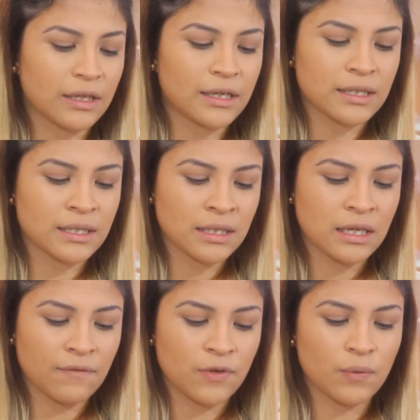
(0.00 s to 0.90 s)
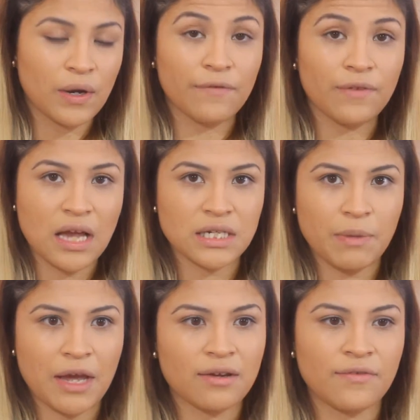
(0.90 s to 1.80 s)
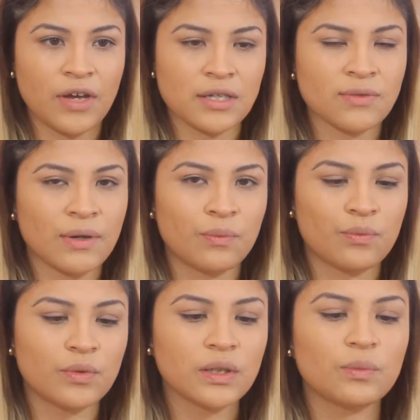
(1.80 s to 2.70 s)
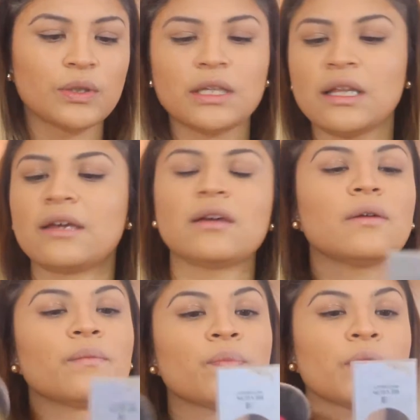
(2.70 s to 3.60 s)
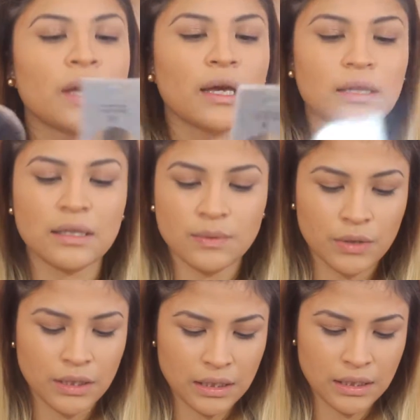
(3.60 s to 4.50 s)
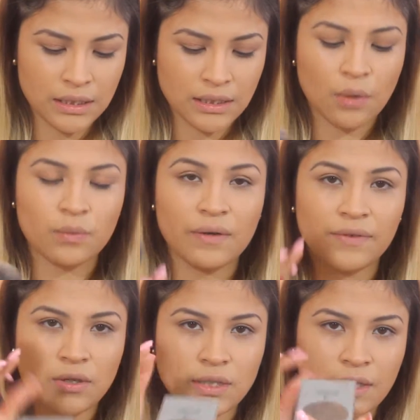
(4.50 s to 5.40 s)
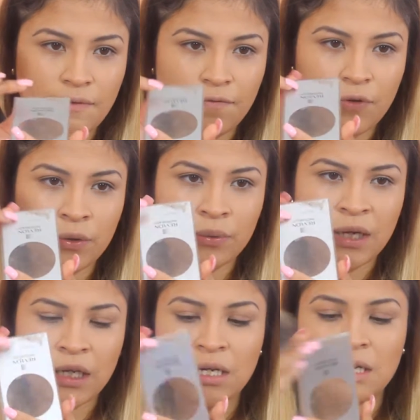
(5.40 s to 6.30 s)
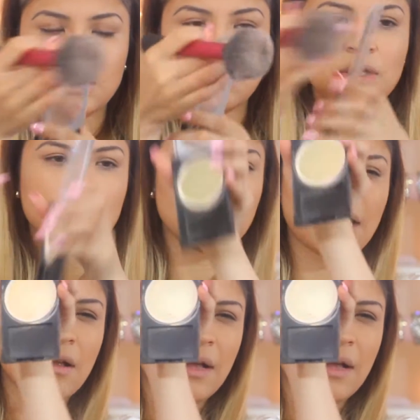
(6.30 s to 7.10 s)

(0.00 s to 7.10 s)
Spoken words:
Like, it doesn't give you a flashback effect, so I really like it. And this one is Revlon's Photo Ready, and as you can tell,